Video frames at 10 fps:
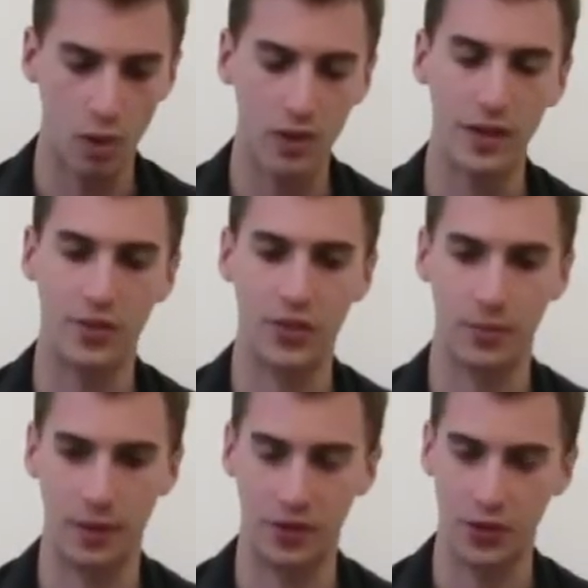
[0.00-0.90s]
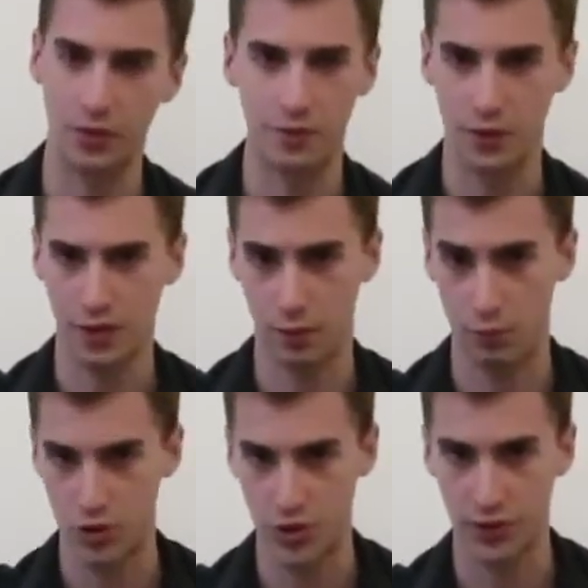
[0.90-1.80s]
While it's good for kind
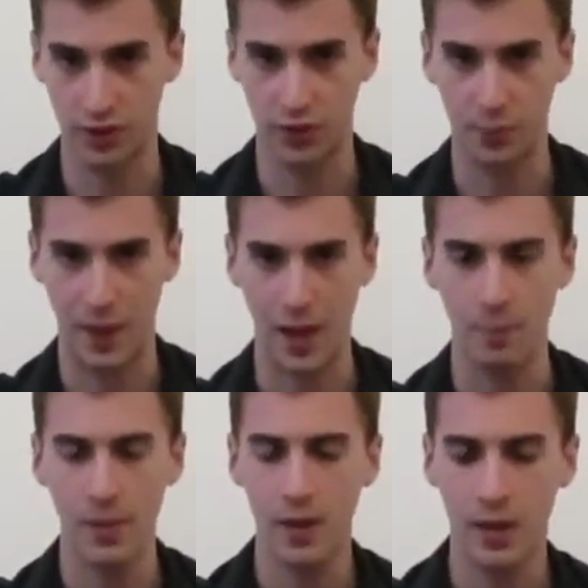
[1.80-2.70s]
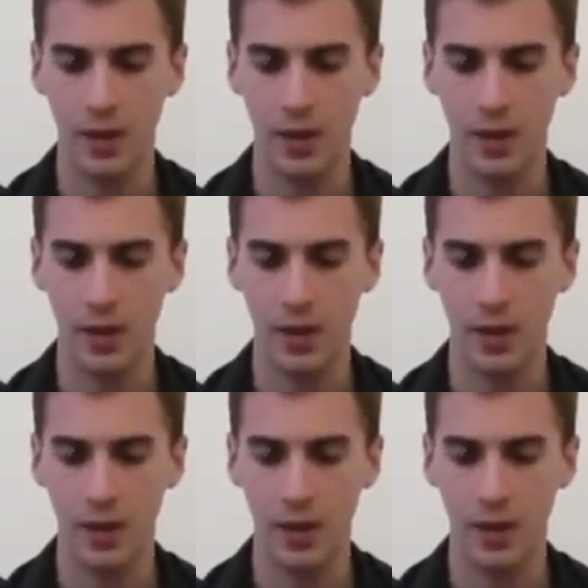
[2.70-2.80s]
of reducing the spam,